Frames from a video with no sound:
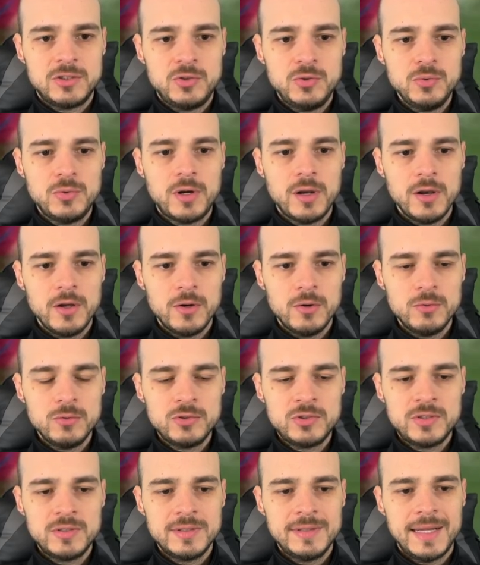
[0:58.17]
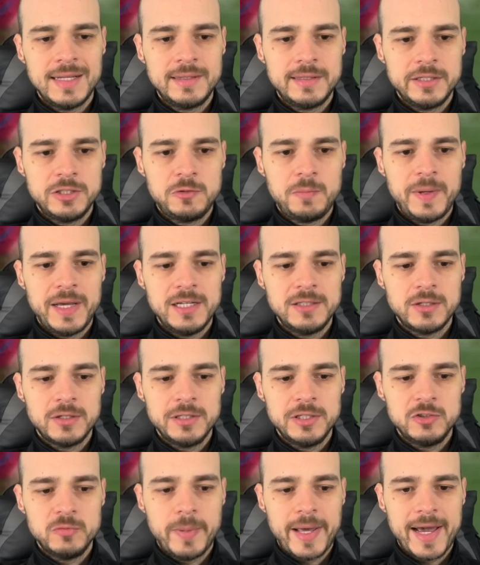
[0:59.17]
too close that the space on
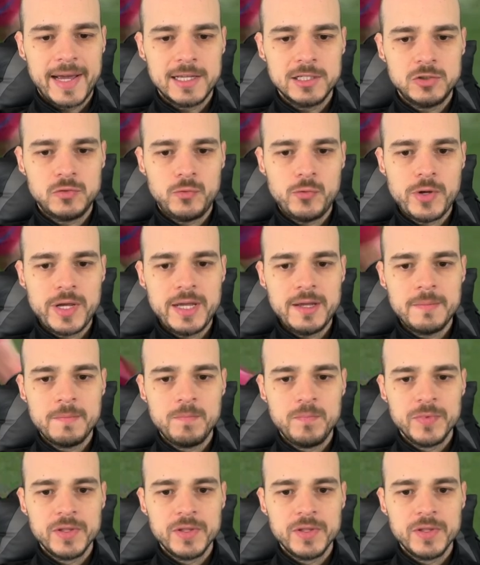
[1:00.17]
his back is free,